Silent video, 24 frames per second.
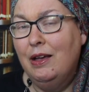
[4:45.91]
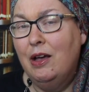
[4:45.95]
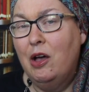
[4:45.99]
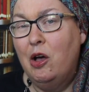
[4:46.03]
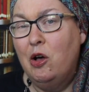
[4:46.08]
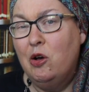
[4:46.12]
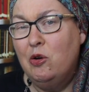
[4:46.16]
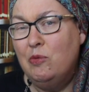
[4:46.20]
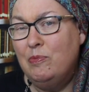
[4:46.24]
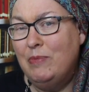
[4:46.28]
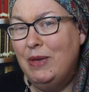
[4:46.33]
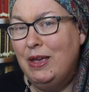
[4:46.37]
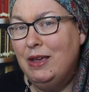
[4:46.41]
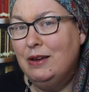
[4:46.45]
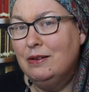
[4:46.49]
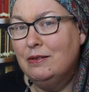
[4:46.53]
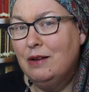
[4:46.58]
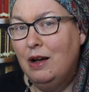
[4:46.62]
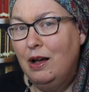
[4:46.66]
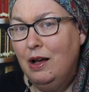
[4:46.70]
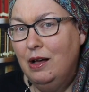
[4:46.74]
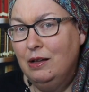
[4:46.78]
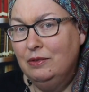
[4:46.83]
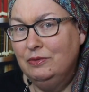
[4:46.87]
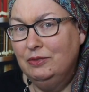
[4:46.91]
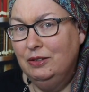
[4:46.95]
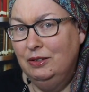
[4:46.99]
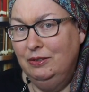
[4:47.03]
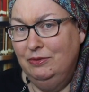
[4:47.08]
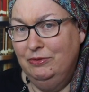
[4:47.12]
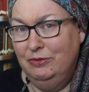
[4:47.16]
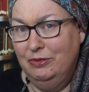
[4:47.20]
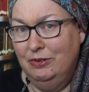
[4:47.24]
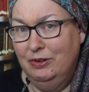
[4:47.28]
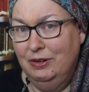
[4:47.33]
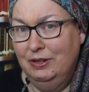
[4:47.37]
Homemade coffee,
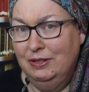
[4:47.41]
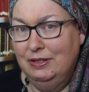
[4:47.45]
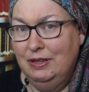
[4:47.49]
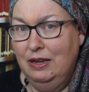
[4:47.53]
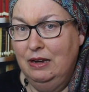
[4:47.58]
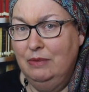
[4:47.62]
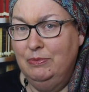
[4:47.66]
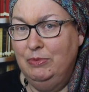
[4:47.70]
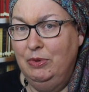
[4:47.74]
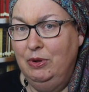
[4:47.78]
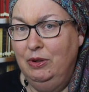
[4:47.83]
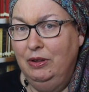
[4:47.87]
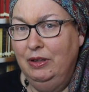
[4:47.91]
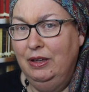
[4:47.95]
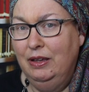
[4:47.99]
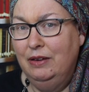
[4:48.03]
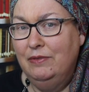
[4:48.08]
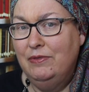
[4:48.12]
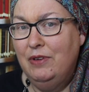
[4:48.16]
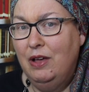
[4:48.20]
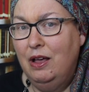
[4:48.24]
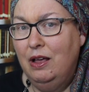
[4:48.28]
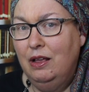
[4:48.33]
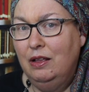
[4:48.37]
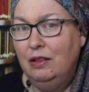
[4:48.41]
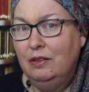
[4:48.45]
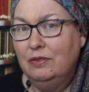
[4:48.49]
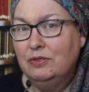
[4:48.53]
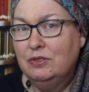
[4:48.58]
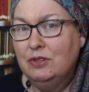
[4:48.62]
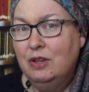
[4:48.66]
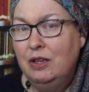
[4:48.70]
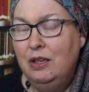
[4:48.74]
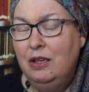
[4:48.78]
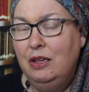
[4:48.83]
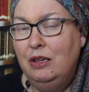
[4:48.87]
for example,
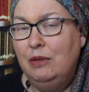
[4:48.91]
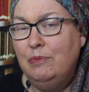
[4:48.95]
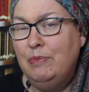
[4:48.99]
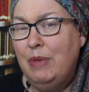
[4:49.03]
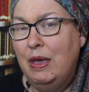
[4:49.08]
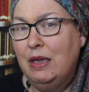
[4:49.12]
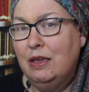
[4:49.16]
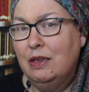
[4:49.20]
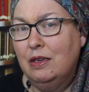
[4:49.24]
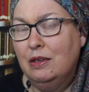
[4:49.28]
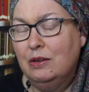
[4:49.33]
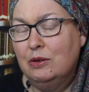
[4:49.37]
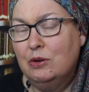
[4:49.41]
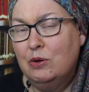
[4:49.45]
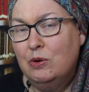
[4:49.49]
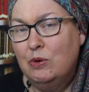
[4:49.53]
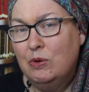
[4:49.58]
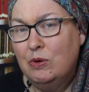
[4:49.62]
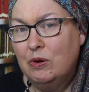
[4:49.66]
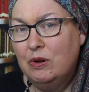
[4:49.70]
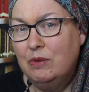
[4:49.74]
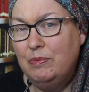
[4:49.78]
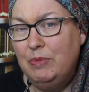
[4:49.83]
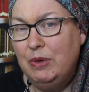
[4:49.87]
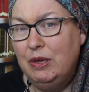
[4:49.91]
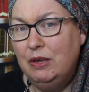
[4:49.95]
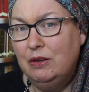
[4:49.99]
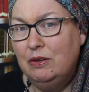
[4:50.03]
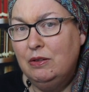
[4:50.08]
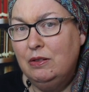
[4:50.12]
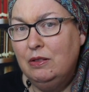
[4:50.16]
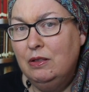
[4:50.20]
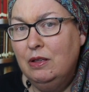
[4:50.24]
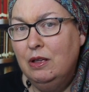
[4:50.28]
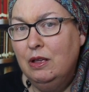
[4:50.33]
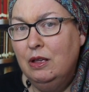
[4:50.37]
involves baking
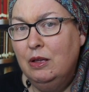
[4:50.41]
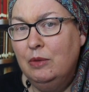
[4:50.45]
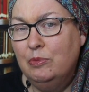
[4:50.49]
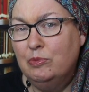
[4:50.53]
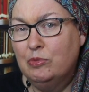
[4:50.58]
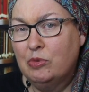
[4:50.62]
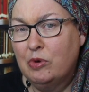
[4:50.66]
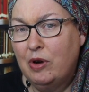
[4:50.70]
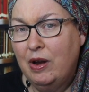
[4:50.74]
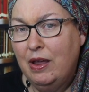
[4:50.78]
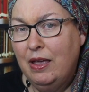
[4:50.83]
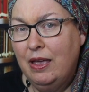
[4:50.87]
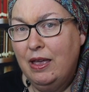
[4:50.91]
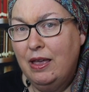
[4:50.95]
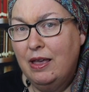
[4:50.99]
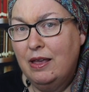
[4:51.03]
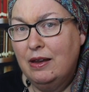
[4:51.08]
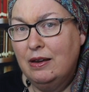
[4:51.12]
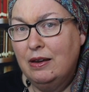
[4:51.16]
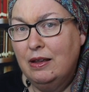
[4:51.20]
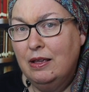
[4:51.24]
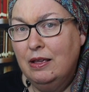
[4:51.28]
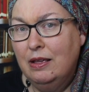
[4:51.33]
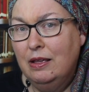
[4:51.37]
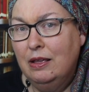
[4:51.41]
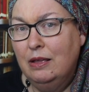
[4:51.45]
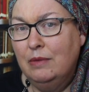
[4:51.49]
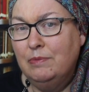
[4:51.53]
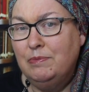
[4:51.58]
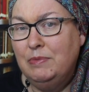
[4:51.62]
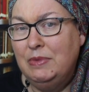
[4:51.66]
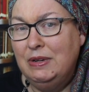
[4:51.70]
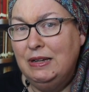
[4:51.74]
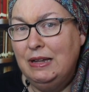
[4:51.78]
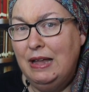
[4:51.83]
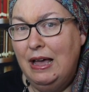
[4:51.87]
cornmeal, bran,
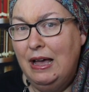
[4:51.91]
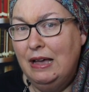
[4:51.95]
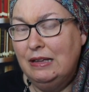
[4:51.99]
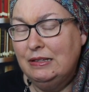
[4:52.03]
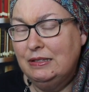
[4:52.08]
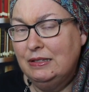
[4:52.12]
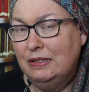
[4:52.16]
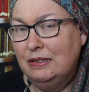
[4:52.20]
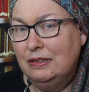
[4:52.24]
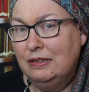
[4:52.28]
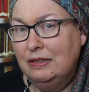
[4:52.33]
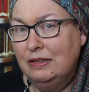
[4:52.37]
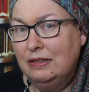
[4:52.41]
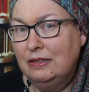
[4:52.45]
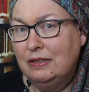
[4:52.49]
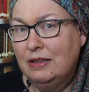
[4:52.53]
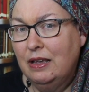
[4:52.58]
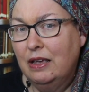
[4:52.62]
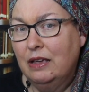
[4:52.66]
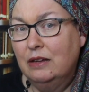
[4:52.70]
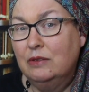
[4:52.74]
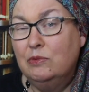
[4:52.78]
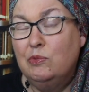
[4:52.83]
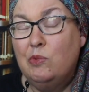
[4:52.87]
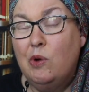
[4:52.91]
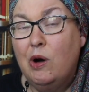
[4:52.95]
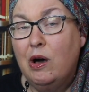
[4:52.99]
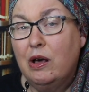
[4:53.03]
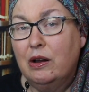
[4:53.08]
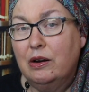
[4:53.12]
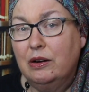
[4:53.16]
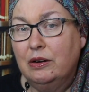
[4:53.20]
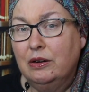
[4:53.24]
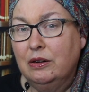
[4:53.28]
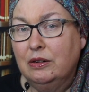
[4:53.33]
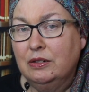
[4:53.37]
molasses, and
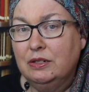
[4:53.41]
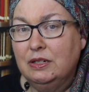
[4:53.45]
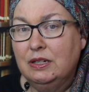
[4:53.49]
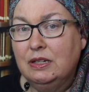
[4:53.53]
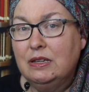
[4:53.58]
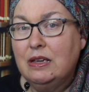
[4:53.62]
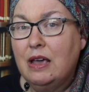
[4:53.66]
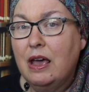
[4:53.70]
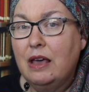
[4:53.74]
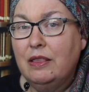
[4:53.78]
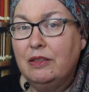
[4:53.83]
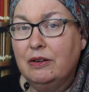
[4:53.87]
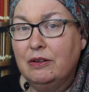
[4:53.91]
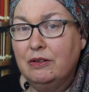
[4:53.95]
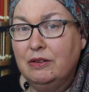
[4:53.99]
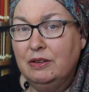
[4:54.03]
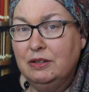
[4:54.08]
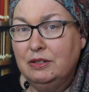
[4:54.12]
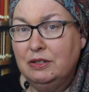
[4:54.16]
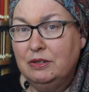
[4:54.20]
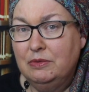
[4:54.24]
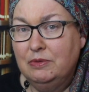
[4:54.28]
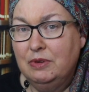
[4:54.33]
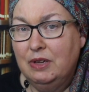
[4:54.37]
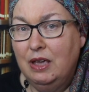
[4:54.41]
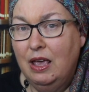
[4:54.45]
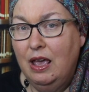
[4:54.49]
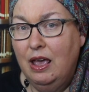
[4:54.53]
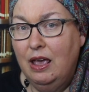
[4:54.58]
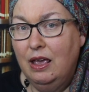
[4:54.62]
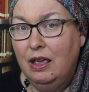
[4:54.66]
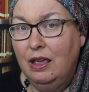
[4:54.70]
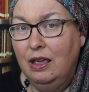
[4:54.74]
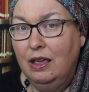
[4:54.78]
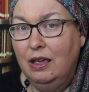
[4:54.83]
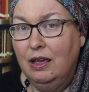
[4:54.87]
water together into a
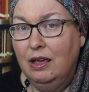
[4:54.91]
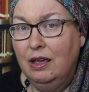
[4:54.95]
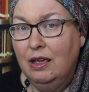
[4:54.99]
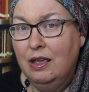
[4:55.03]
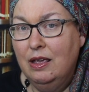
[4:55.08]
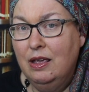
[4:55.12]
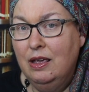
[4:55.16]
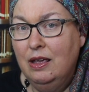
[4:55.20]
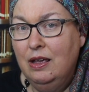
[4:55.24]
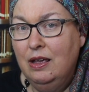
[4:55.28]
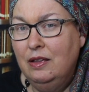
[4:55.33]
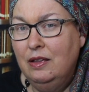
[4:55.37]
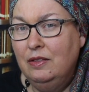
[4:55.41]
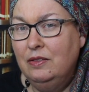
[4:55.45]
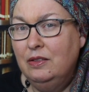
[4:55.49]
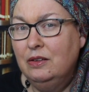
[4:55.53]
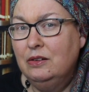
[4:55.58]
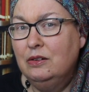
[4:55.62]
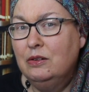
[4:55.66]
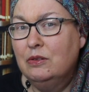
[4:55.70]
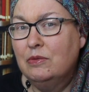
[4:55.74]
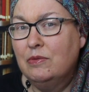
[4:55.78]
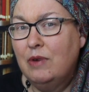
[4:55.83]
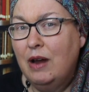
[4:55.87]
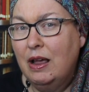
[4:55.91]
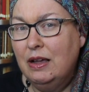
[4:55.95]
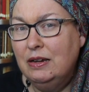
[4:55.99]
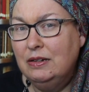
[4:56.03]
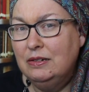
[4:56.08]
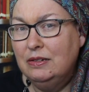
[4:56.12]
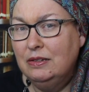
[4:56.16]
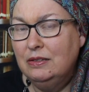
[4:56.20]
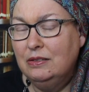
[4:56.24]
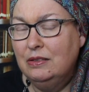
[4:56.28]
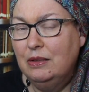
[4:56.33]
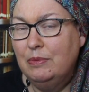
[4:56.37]
cake, then
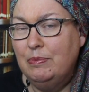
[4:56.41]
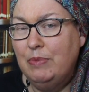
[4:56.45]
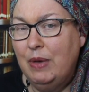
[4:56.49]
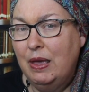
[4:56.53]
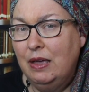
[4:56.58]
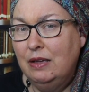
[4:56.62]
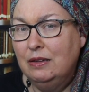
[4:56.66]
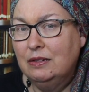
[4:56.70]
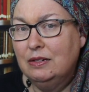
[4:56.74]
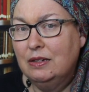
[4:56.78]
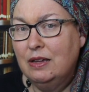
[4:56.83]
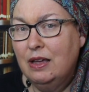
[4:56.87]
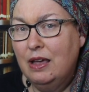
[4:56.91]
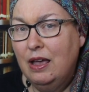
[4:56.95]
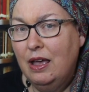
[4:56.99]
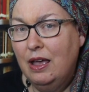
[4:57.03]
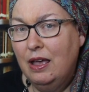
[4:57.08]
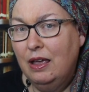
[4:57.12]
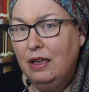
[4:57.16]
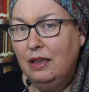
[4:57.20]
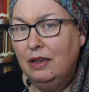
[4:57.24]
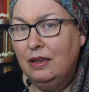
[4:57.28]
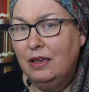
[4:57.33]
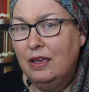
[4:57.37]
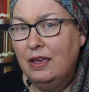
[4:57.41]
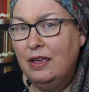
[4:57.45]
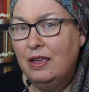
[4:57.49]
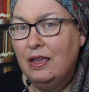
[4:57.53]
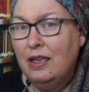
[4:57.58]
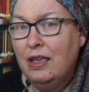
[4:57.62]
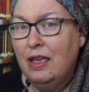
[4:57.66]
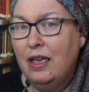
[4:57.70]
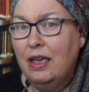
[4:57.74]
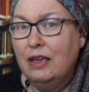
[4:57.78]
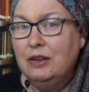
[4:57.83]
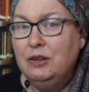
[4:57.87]
grinding the baked cake
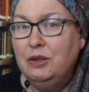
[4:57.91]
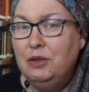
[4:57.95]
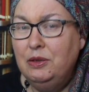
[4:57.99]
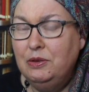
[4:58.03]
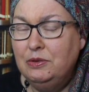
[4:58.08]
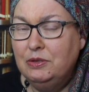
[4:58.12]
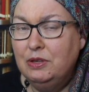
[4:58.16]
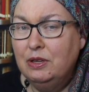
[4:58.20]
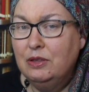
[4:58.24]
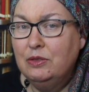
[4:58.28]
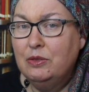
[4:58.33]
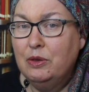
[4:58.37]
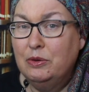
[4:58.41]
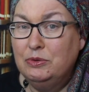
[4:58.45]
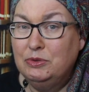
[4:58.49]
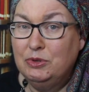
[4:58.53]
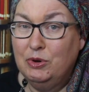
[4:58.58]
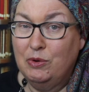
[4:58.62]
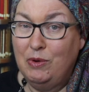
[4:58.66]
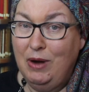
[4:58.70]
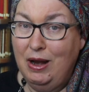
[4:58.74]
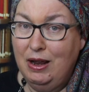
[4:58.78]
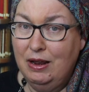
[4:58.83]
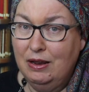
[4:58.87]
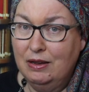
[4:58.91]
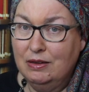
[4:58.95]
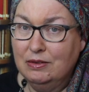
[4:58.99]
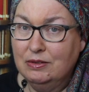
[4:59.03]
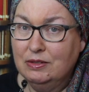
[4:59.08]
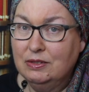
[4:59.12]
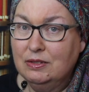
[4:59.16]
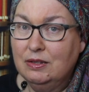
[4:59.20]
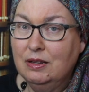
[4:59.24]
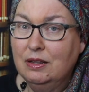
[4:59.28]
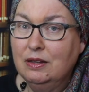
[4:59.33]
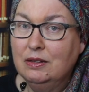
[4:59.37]
and using those
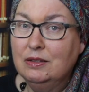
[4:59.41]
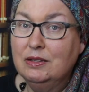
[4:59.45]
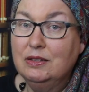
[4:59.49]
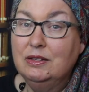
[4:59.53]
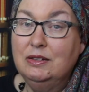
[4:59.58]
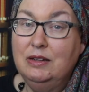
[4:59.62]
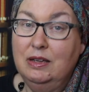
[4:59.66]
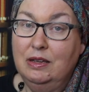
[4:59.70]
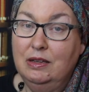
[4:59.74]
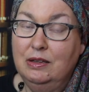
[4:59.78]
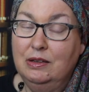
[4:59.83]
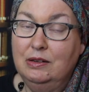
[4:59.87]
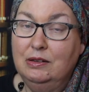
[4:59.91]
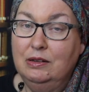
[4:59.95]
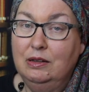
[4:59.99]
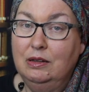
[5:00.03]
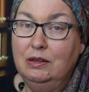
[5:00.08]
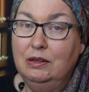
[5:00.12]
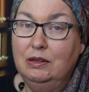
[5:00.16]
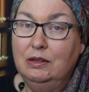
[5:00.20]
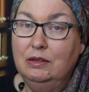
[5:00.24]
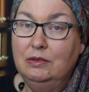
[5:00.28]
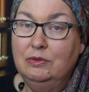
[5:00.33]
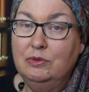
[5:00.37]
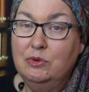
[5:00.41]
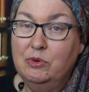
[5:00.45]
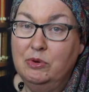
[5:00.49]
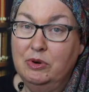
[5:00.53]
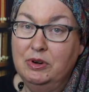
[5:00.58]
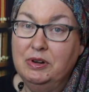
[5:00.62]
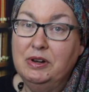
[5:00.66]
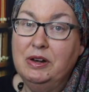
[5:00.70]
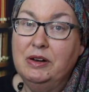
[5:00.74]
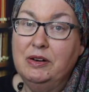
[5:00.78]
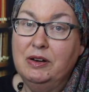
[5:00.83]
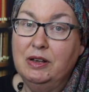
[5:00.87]
grounds instead of
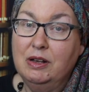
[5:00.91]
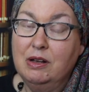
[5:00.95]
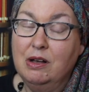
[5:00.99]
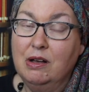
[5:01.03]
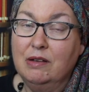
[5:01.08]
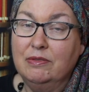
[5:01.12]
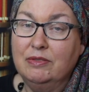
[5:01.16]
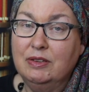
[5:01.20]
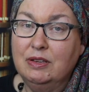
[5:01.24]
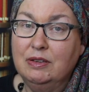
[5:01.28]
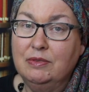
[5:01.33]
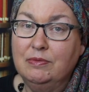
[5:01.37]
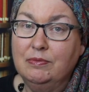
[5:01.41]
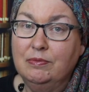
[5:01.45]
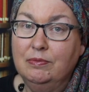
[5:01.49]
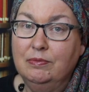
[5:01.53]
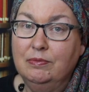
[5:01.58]
ordinary coffee.